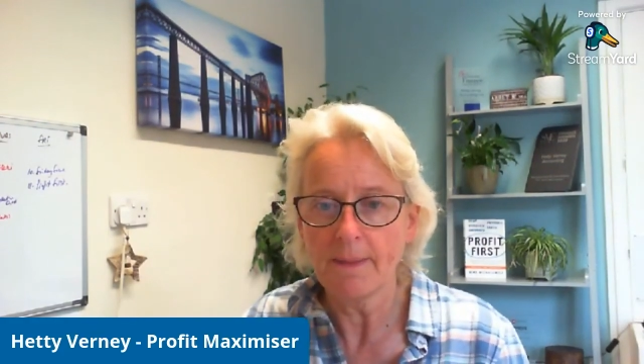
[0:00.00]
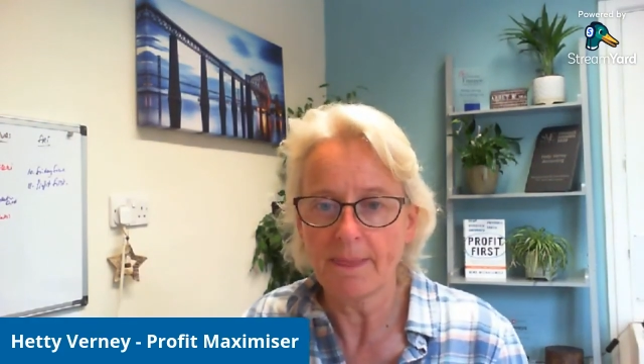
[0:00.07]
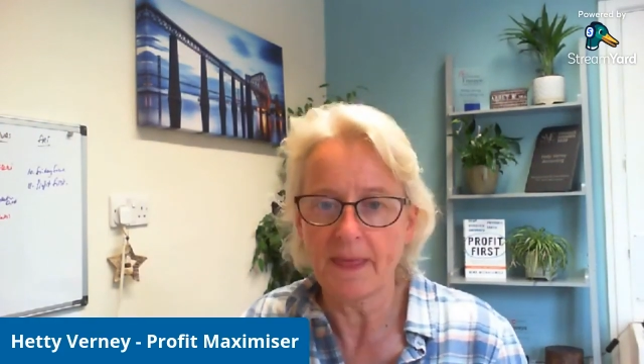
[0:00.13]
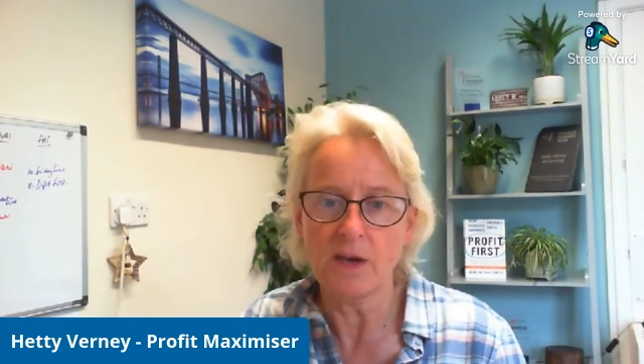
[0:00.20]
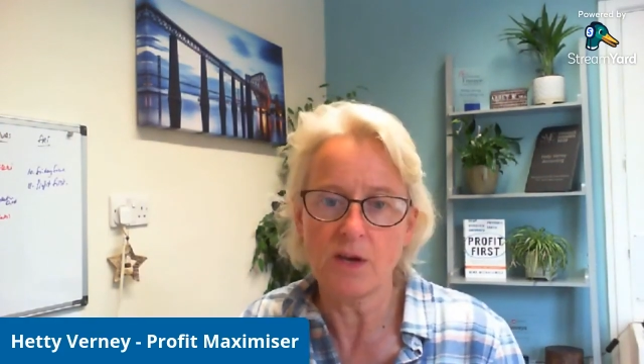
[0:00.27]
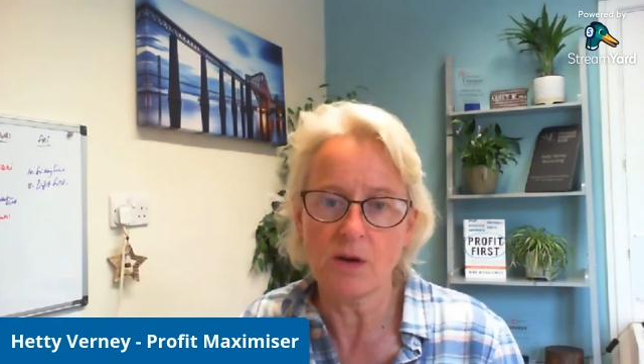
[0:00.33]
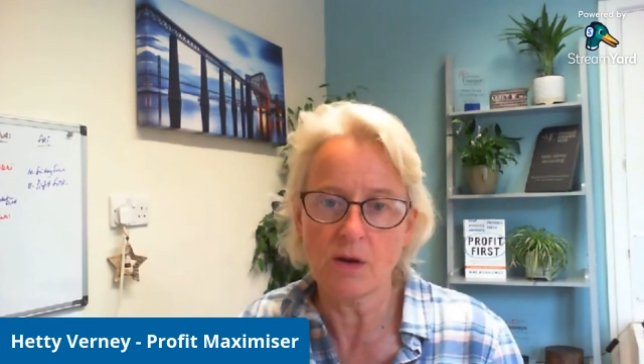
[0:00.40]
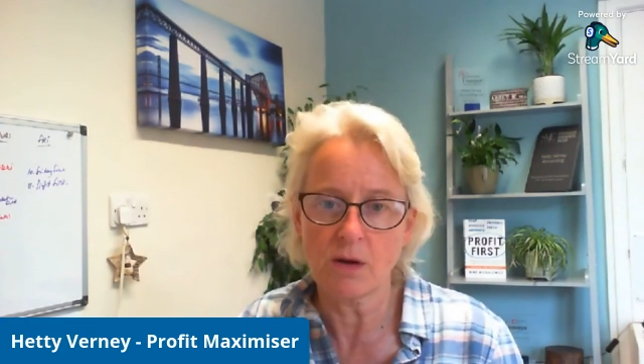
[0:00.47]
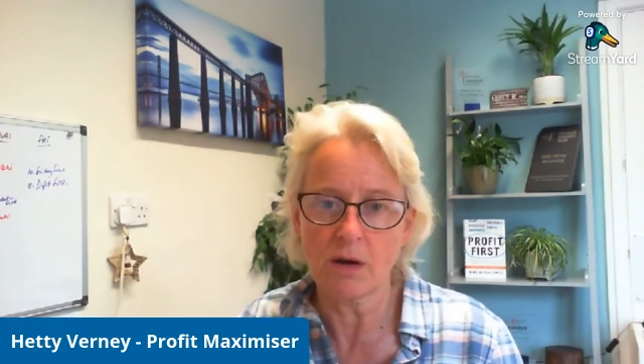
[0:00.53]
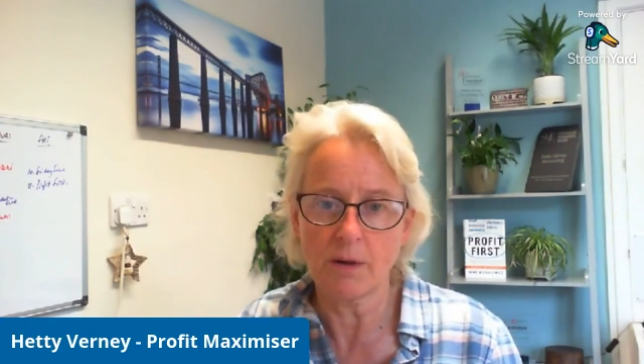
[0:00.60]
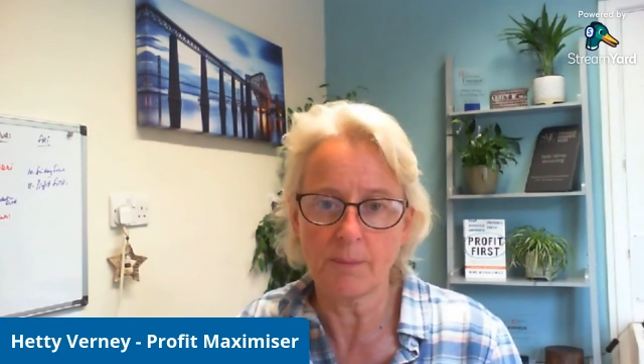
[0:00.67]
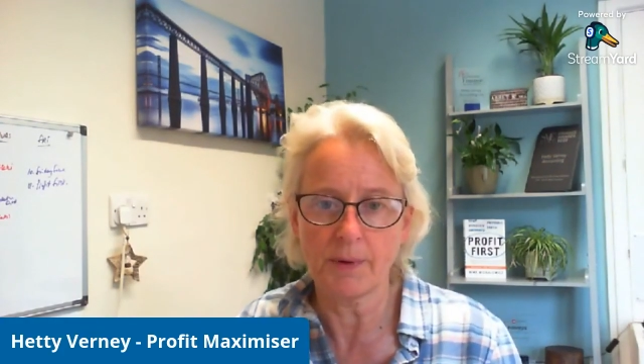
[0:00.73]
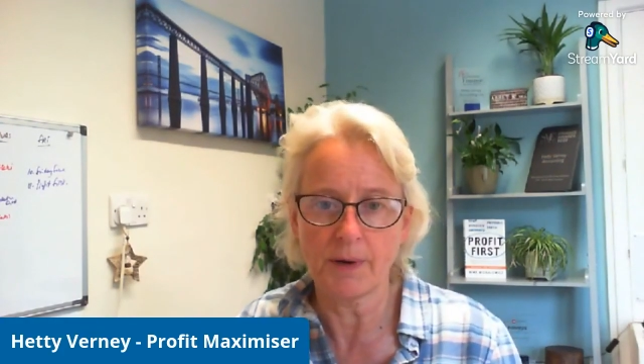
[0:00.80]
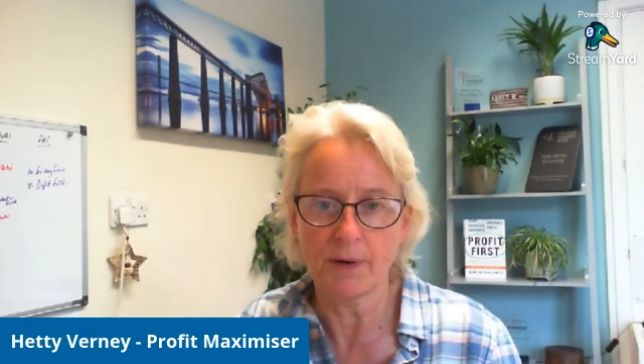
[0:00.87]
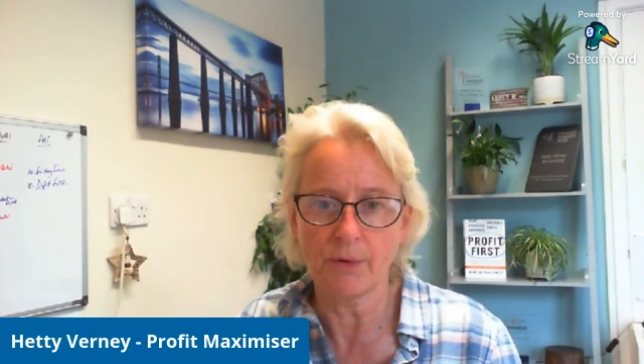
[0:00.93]
then you
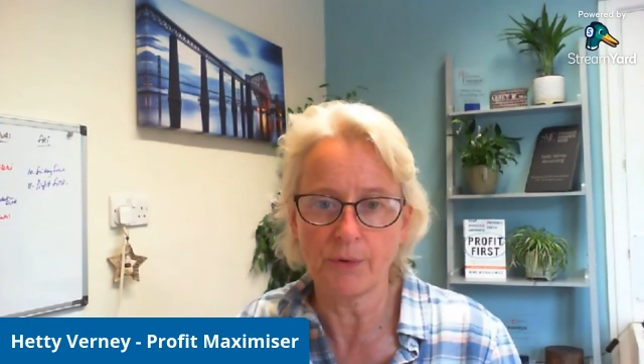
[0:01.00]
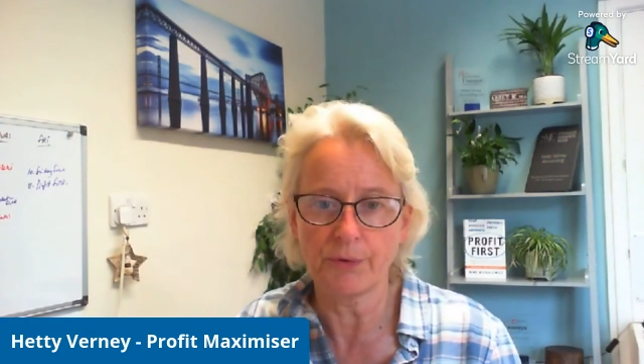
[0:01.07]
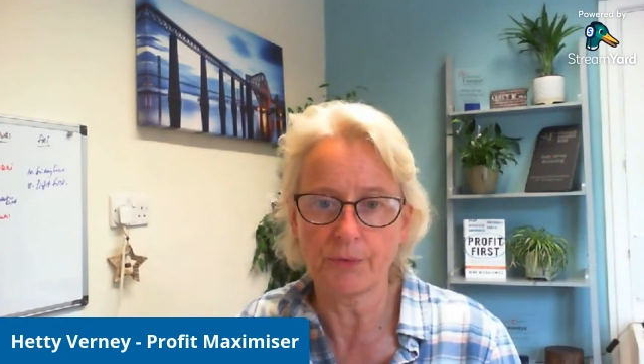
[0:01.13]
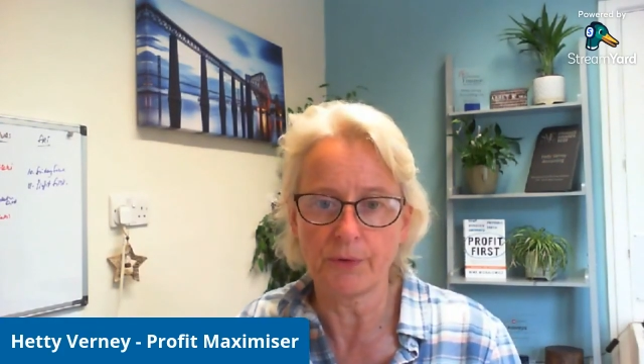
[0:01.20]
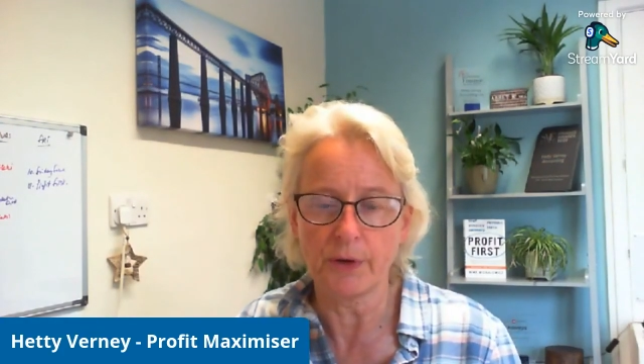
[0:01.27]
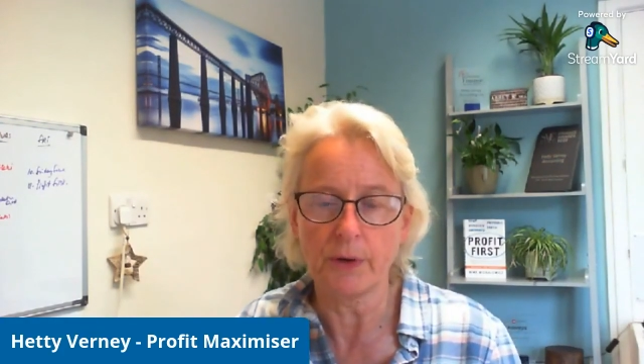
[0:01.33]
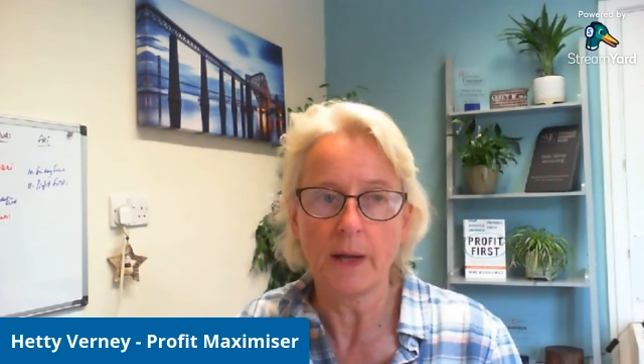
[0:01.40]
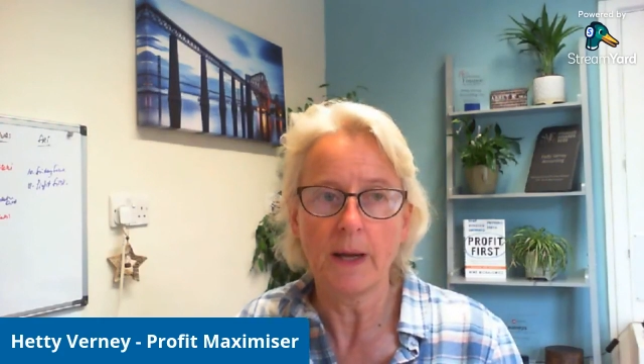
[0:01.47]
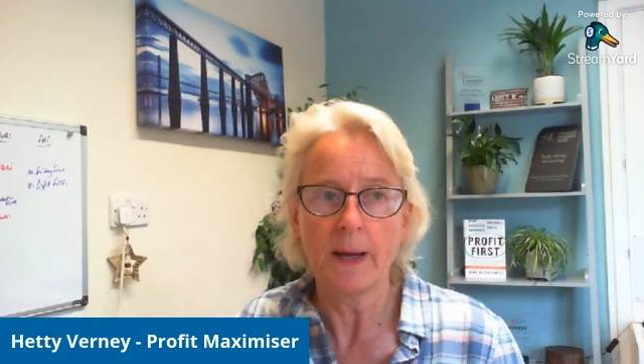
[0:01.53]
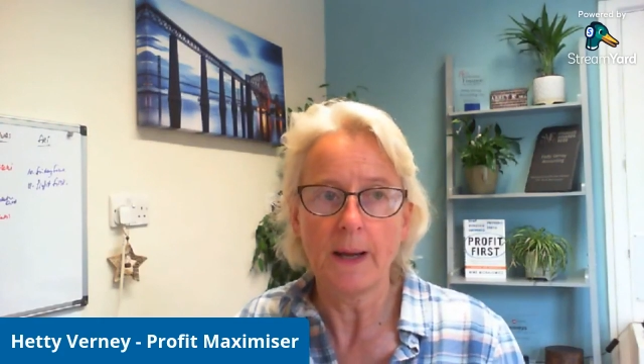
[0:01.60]
can't put it all through.